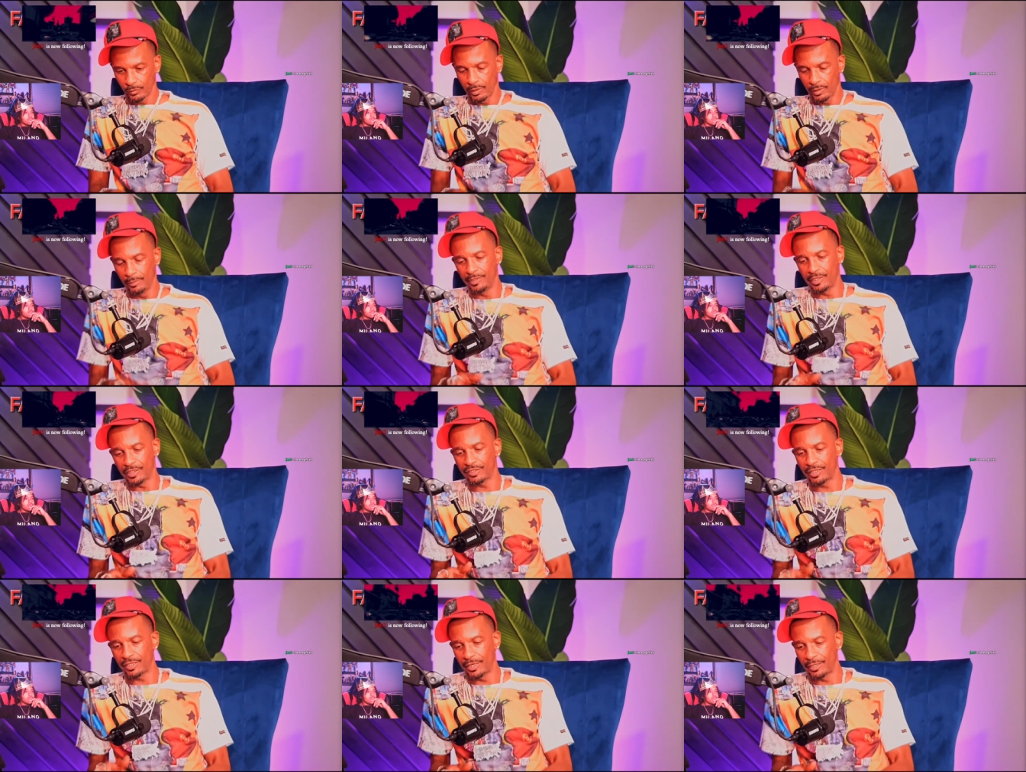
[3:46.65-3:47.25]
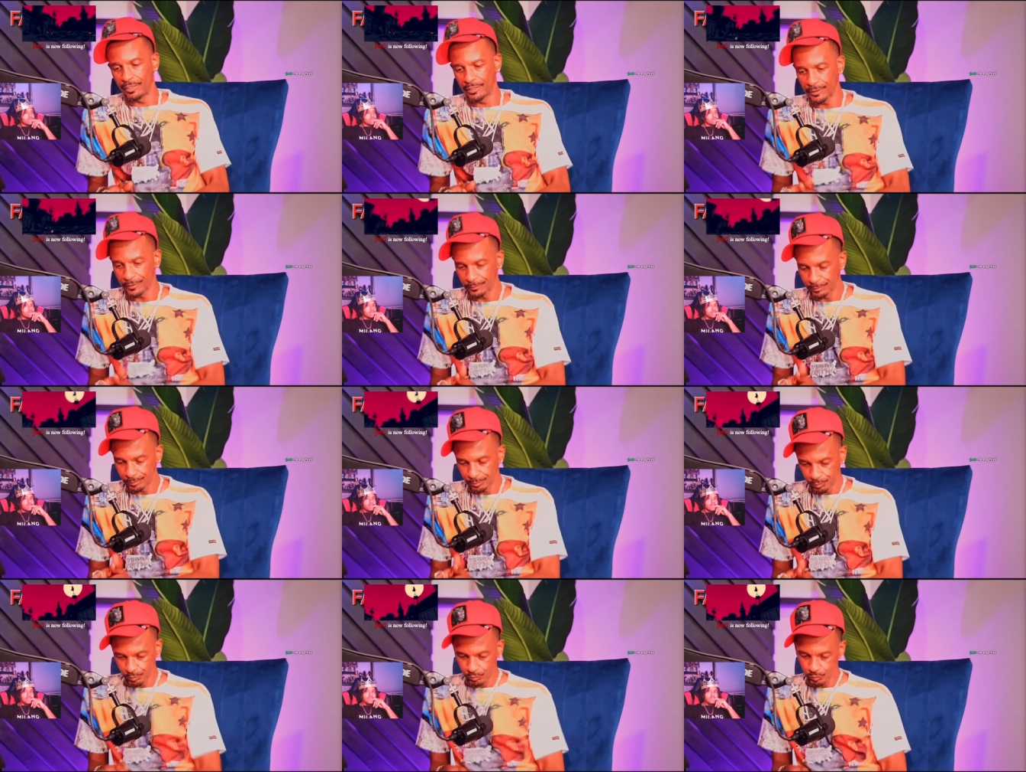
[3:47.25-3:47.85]
Let me just say
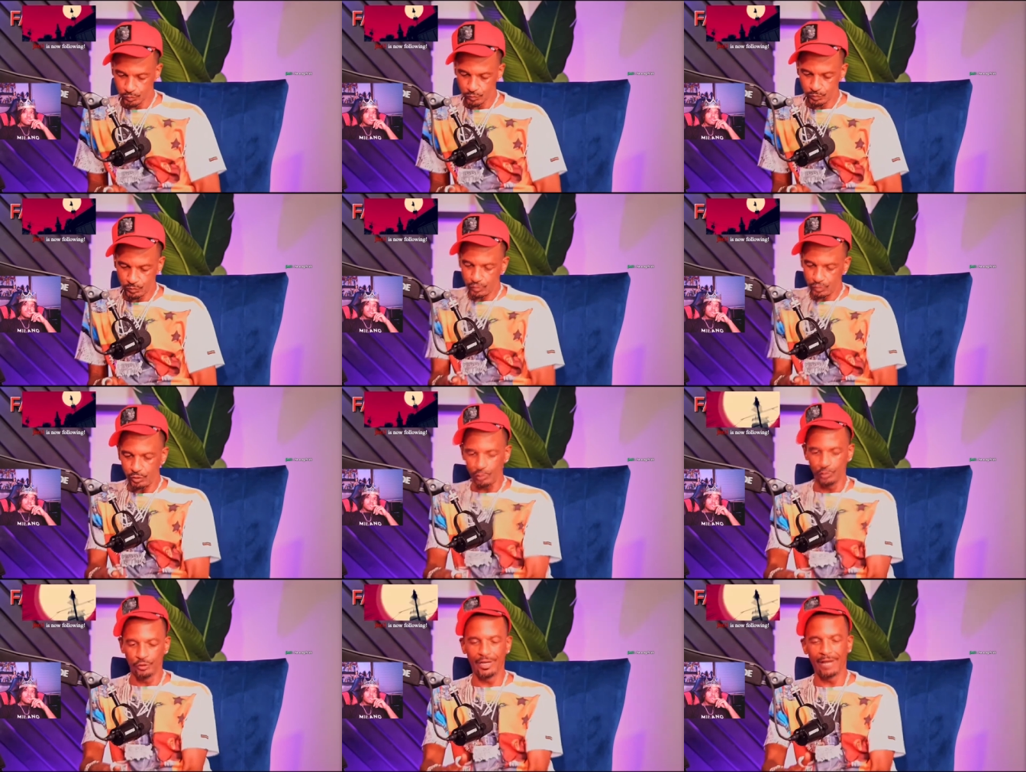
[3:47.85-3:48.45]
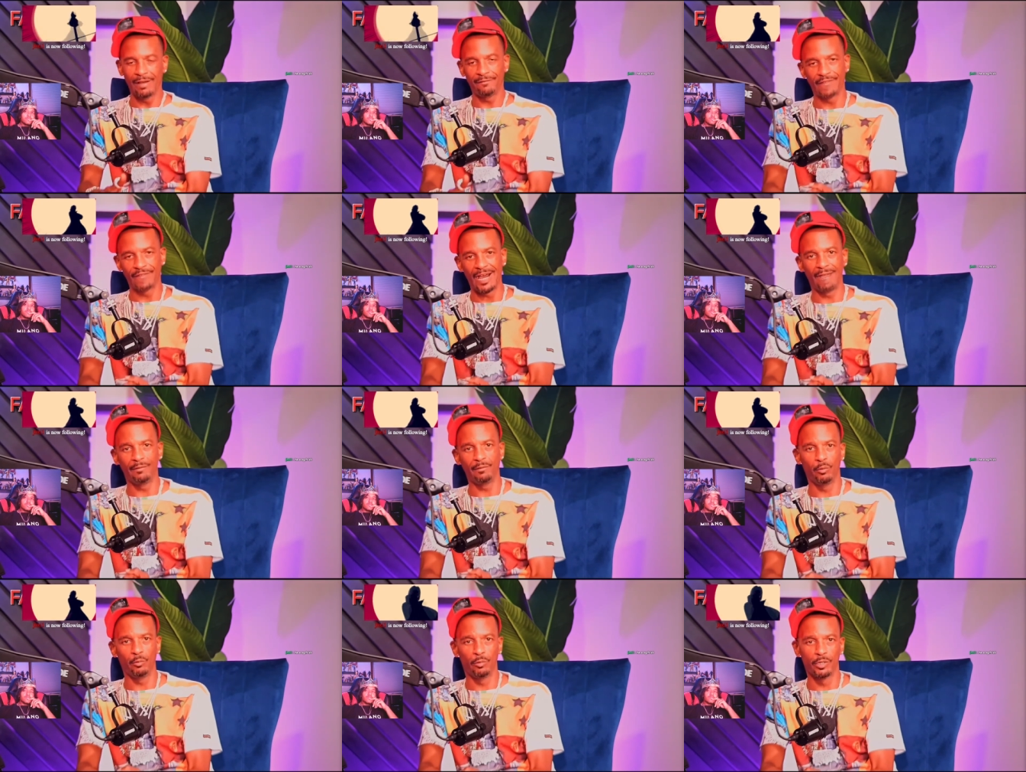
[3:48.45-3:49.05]
this. You got
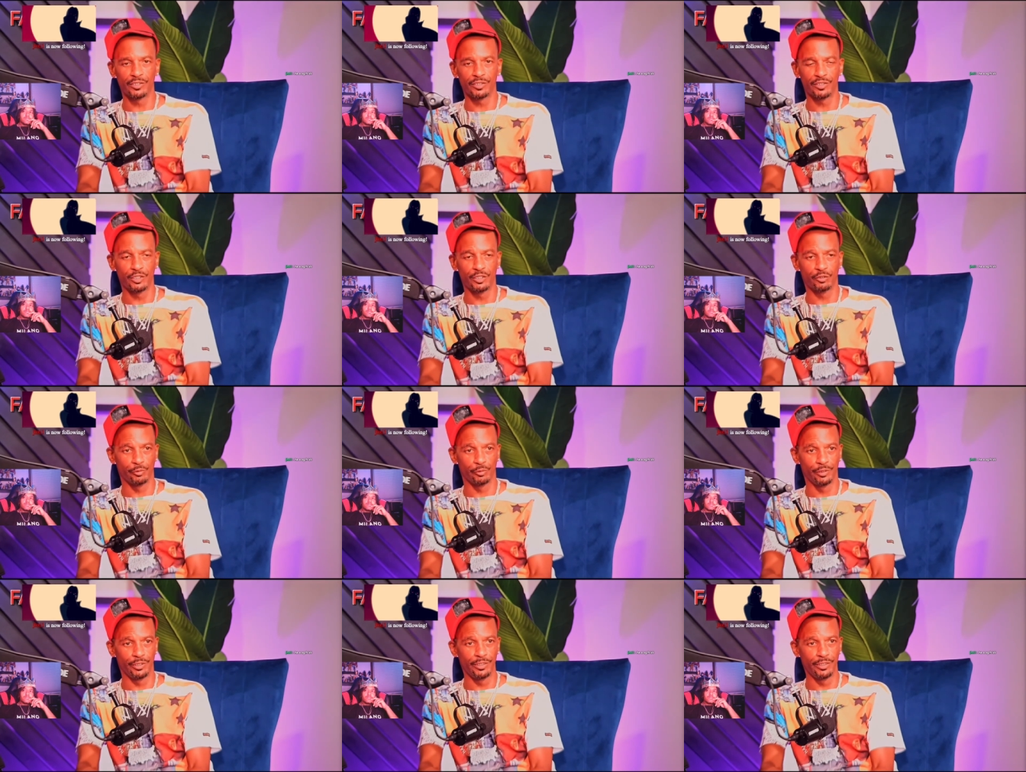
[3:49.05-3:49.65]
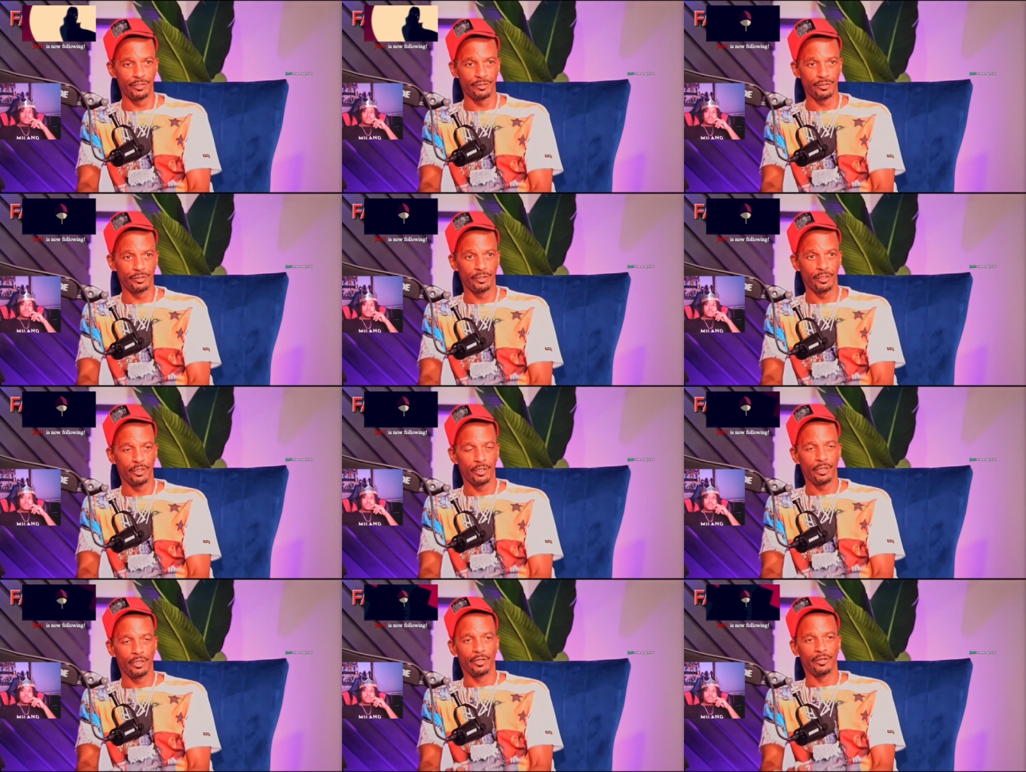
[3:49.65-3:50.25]
501c3s,
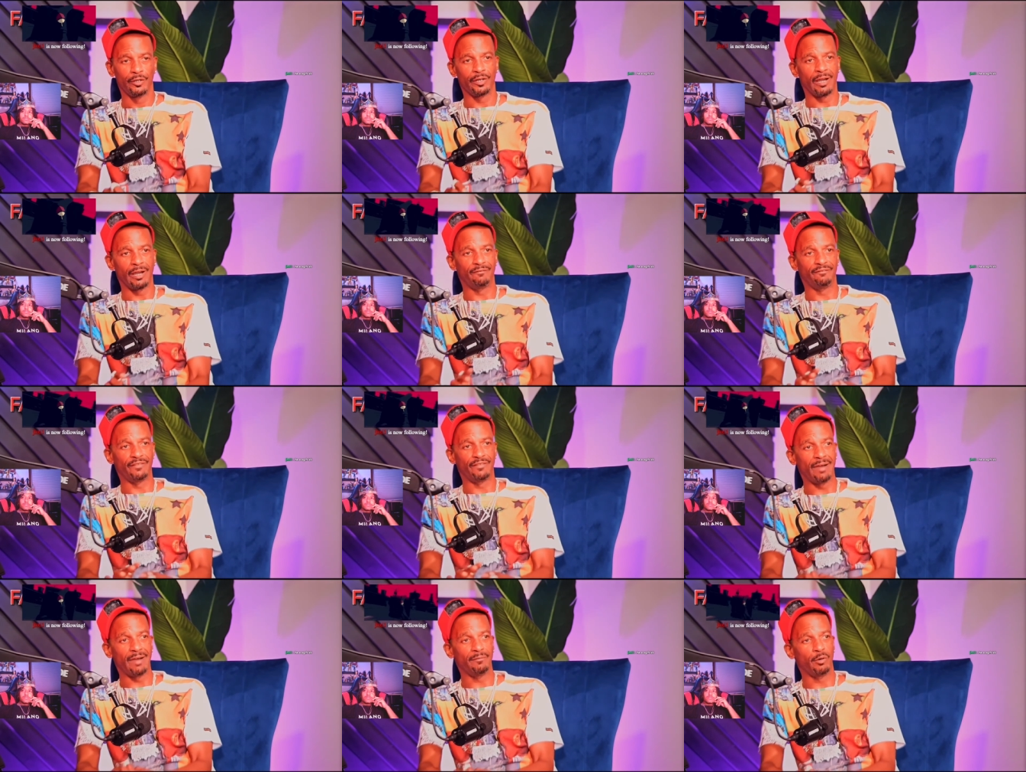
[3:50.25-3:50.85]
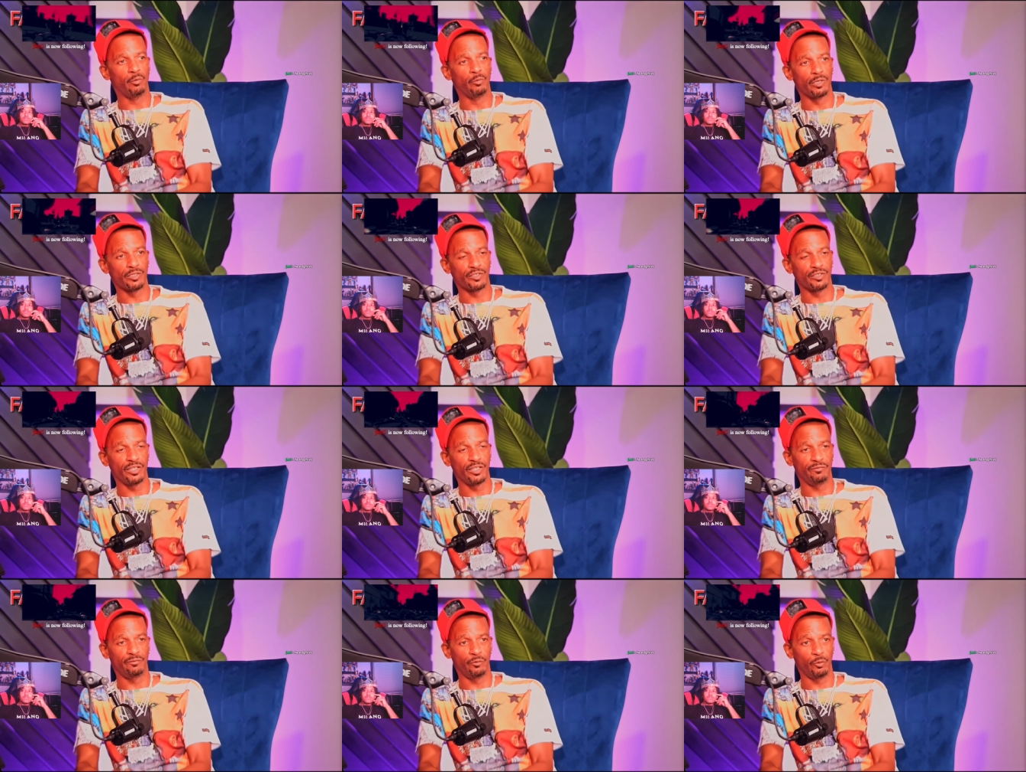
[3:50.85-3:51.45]
you got
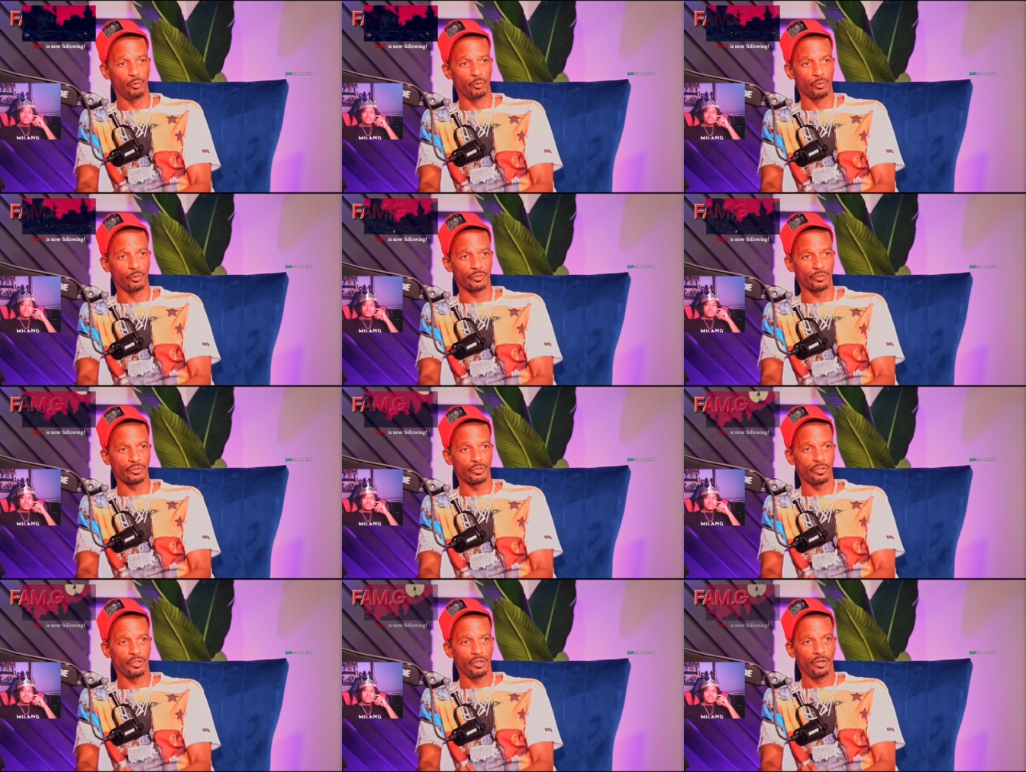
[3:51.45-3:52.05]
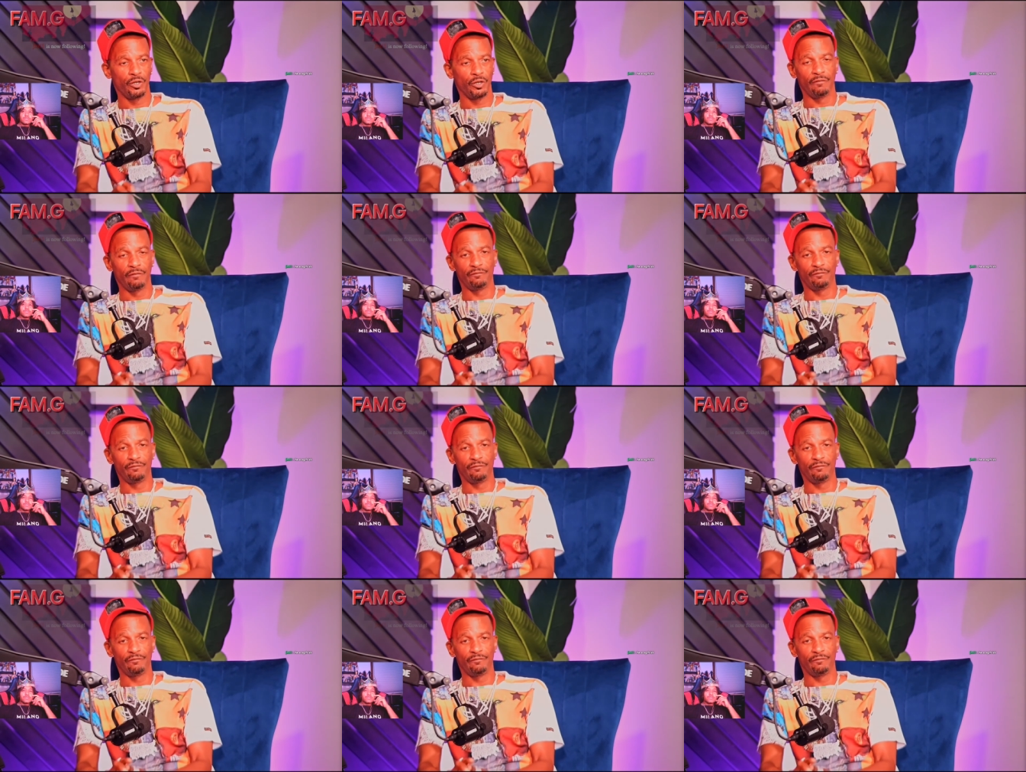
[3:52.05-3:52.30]
501c4s.